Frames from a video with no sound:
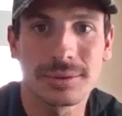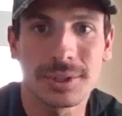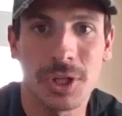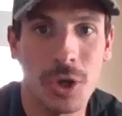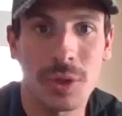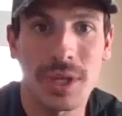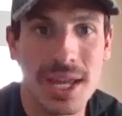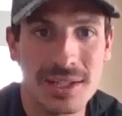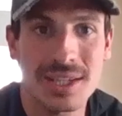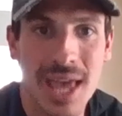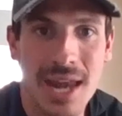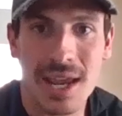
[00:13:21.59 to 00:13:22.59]
you know, get
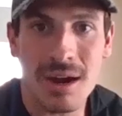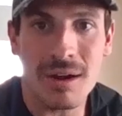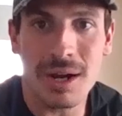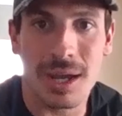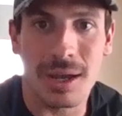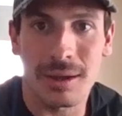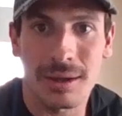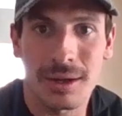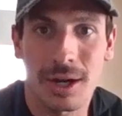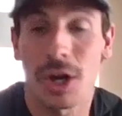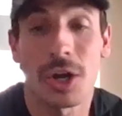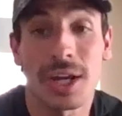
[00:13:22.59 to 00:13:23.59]
to that area
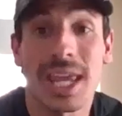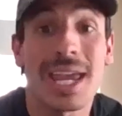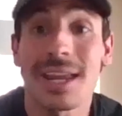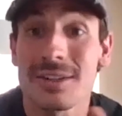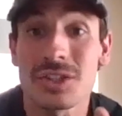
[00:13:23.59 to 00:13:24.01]
or can't